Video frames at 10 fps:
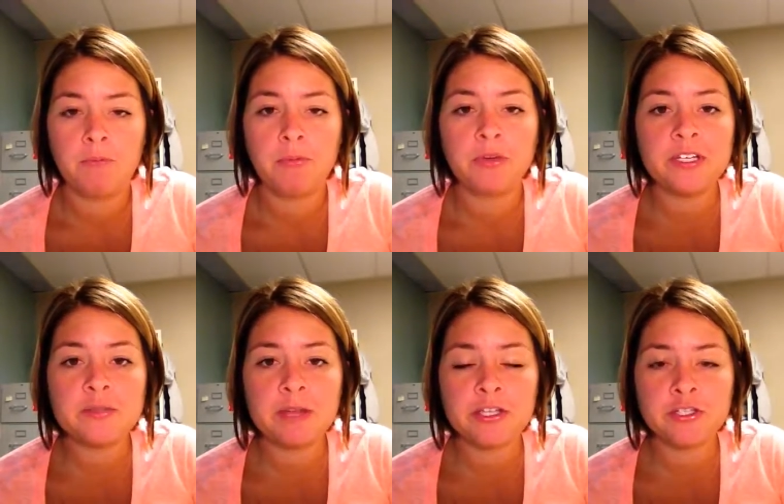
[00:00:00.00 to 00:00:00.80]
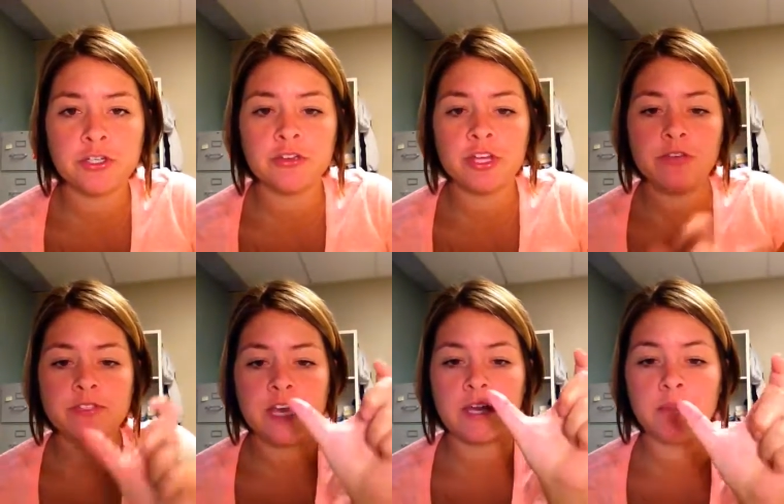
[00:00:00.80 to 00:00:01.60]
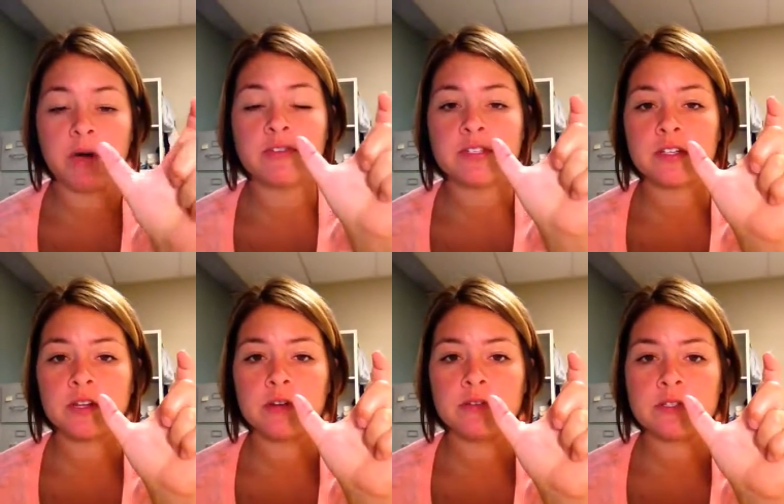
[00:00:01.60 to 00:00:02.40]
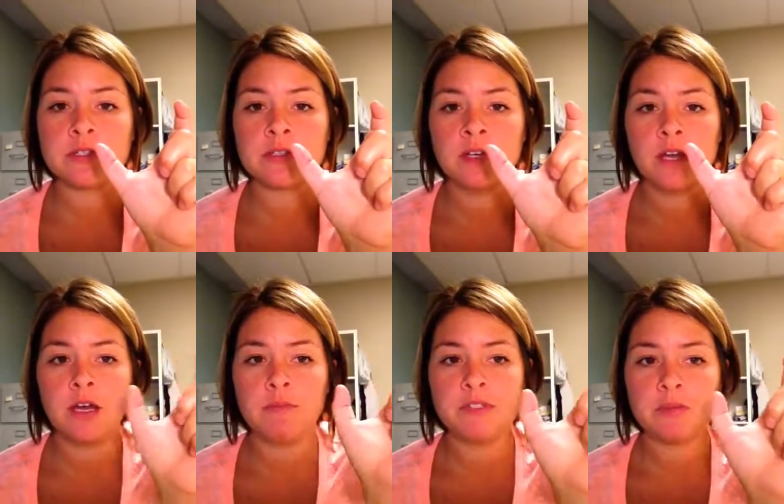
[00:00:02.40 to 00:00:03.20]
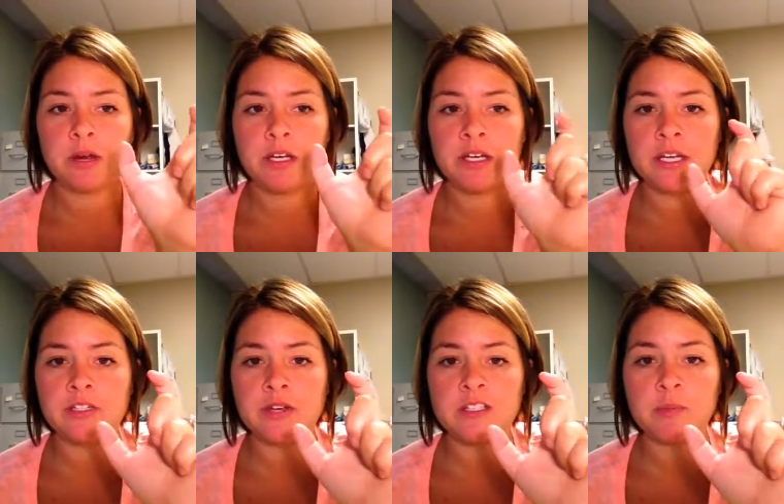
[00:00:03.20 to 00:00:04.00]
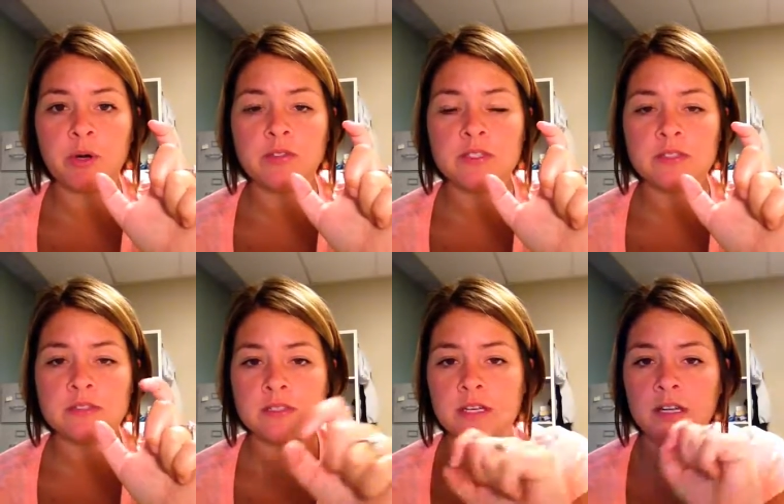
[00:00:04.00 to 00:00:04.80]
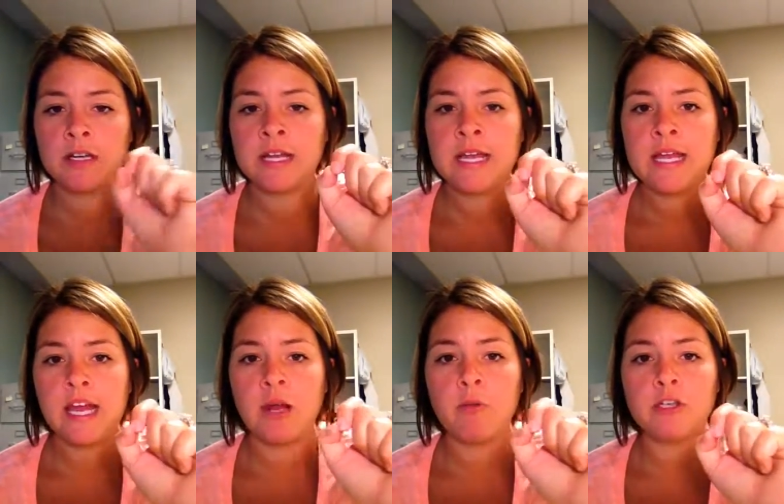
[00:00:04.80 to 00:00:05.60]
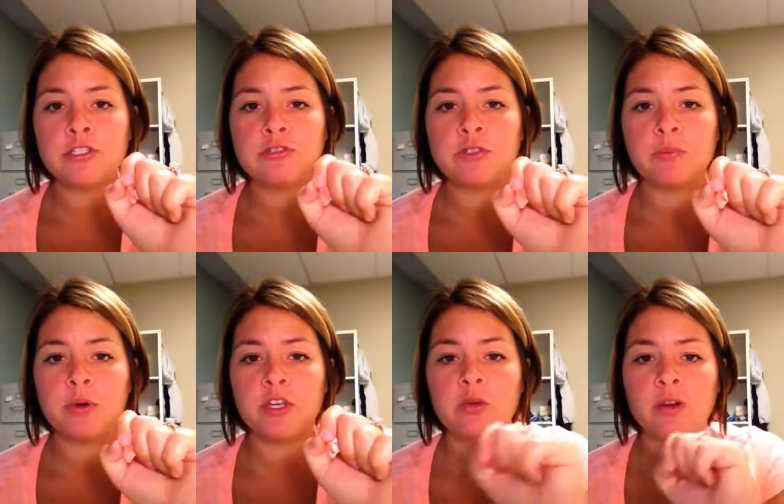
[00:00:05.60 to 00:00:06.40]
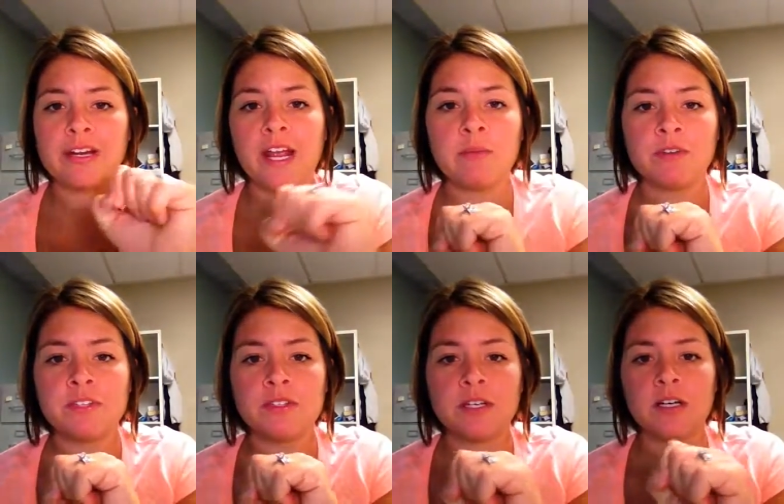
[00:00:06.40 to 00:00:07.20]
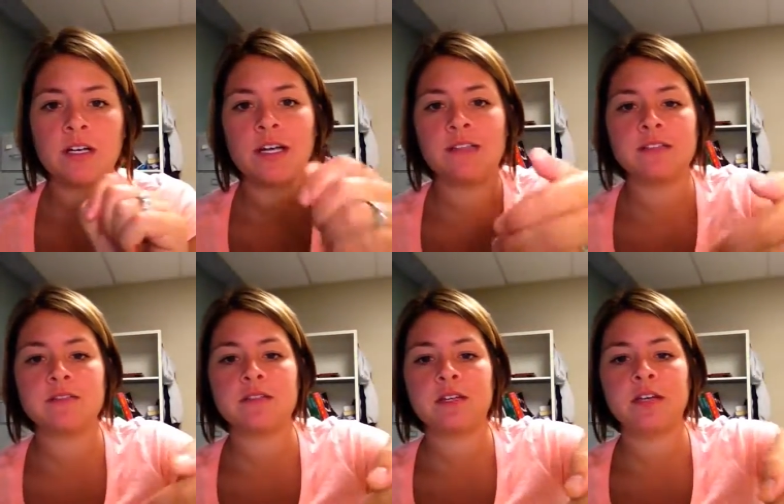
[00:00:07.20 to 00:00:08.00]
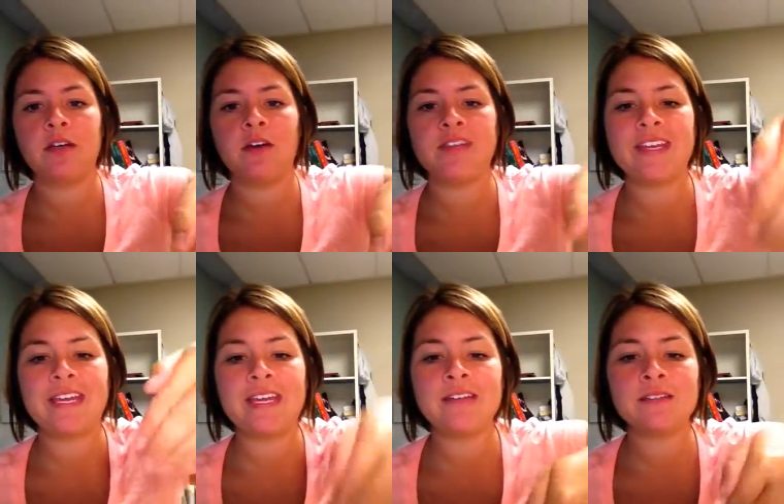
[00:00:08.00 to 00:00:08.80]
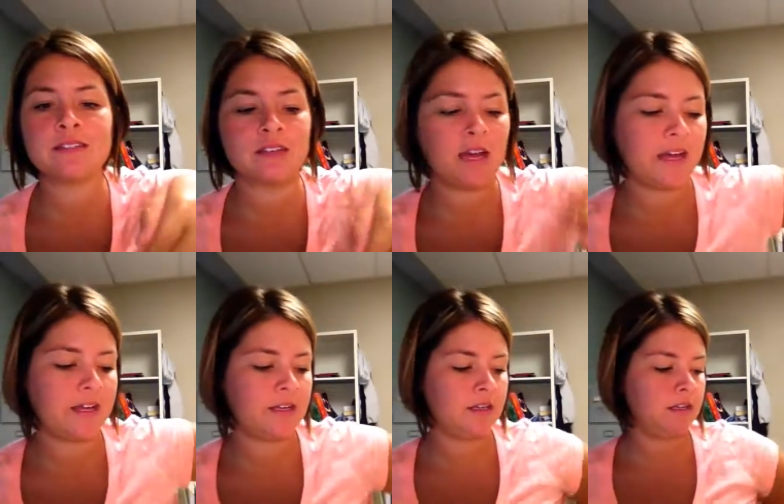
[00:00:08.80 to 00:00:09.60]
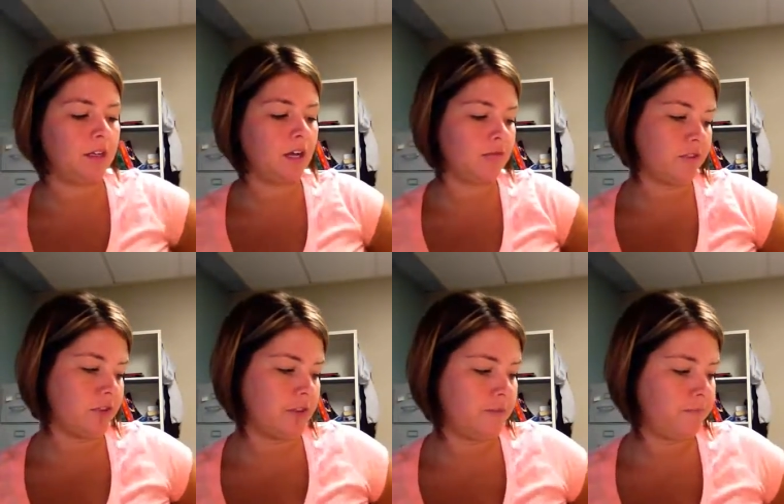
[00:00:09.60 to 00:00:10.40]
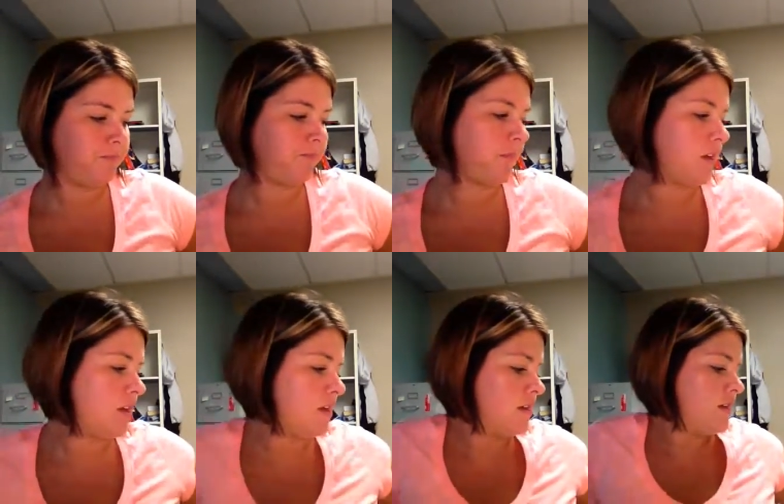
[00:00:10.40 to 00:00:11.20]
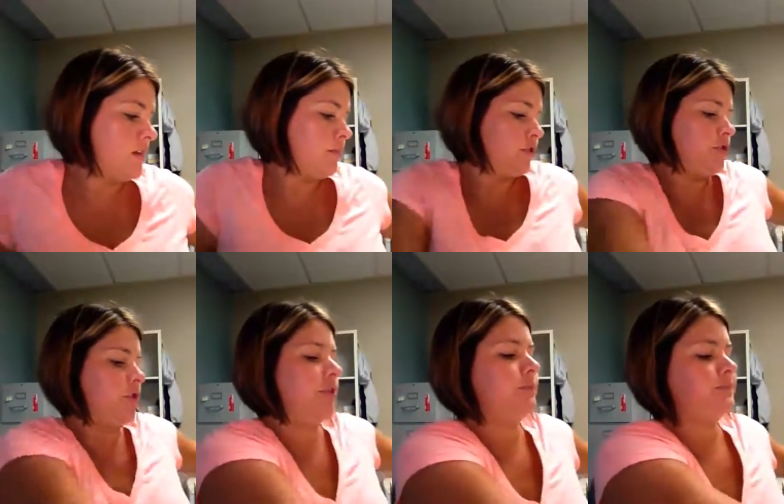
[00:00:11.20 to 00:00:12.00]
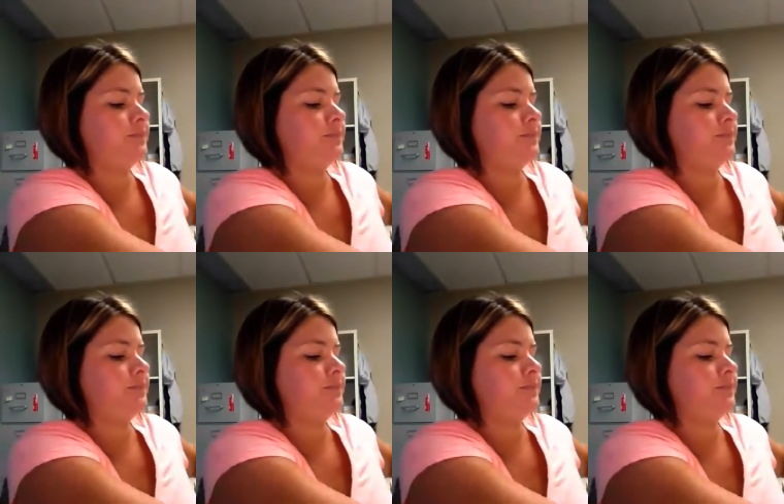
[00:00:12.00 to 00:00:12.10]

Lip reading: Please make sure that you take a Post-it note. Mr. Mark can hand you guys a Post-it sticker, and I want you to put your name on the sticker and then stick it on the inside cover. Let me show you.